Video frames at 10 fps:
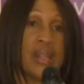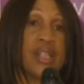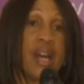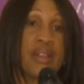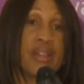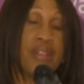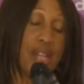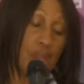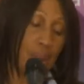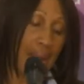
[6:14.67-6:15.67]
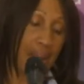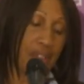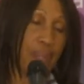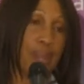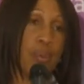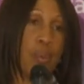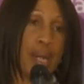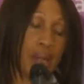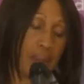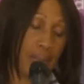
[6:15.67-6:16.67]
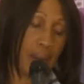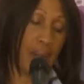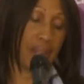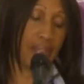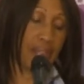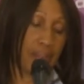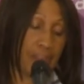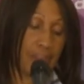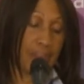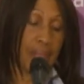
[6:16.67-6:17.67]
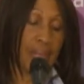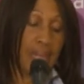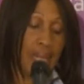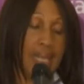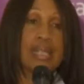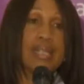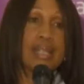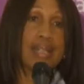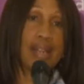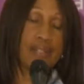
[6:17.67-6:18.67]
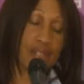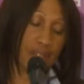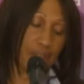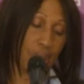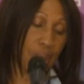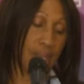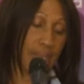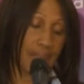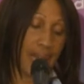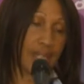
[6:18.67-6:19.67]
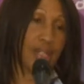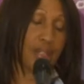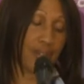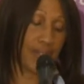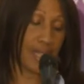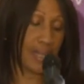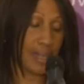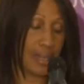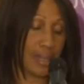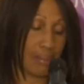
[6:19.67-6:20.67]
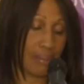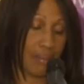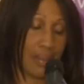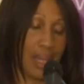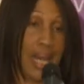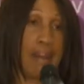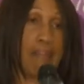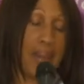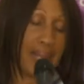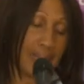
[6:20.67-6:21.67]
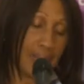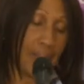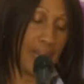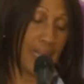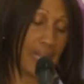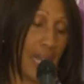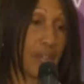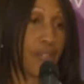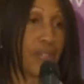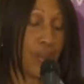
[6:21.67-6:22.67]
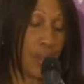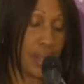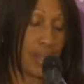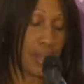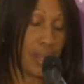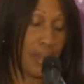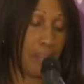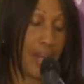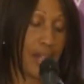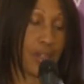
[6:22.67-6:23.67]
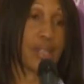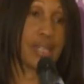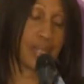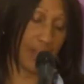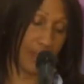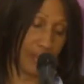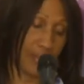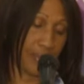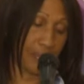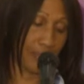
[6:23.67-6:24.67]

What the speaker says: The other thing you have to be wary of is the thefts of goods and services, embezzlement and fraud by your staff.